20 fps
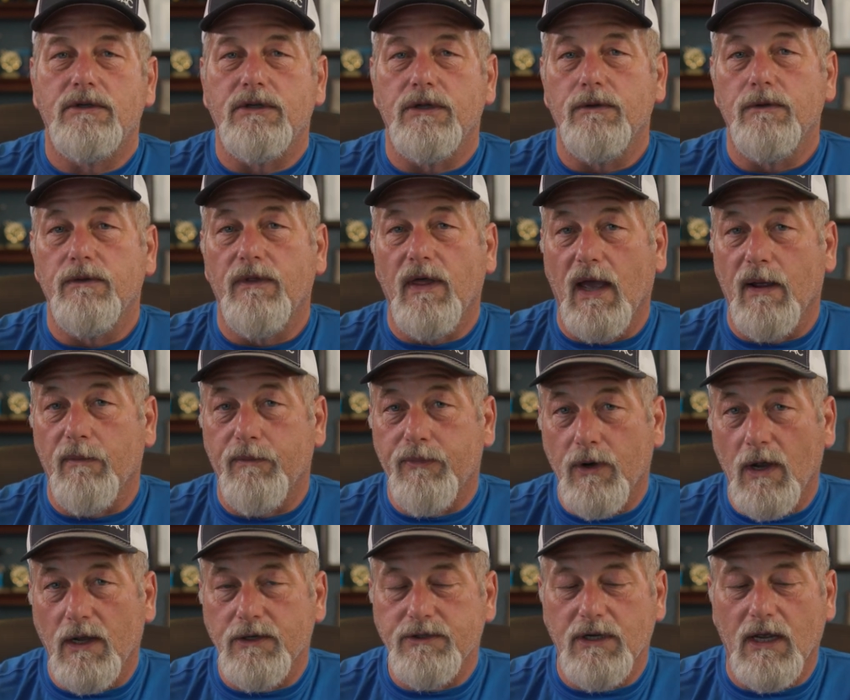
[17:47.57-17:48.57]
to that
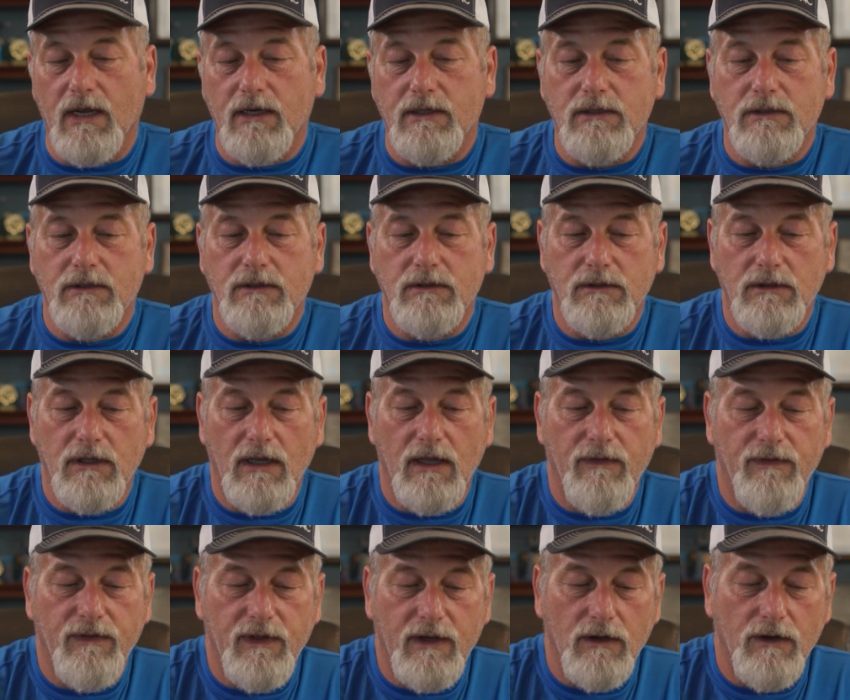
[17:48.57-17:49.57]
project
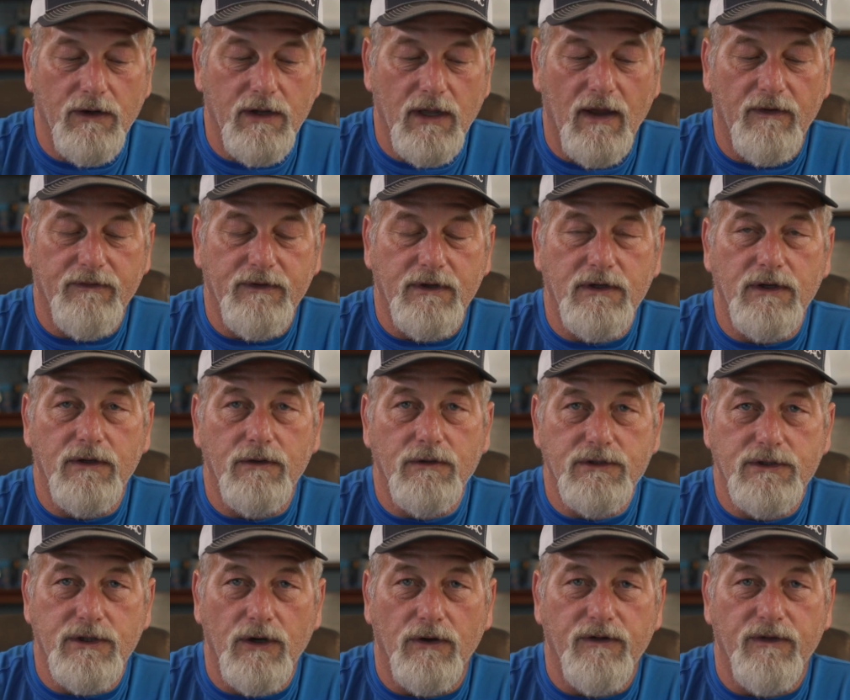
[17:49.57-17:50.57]
and then all you have to do
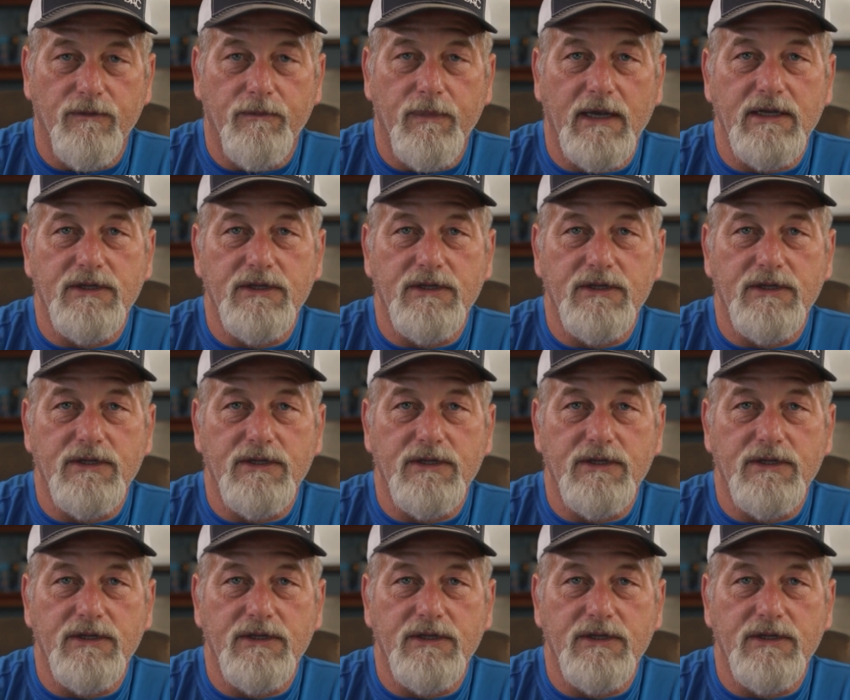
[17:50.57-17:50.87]
is go to the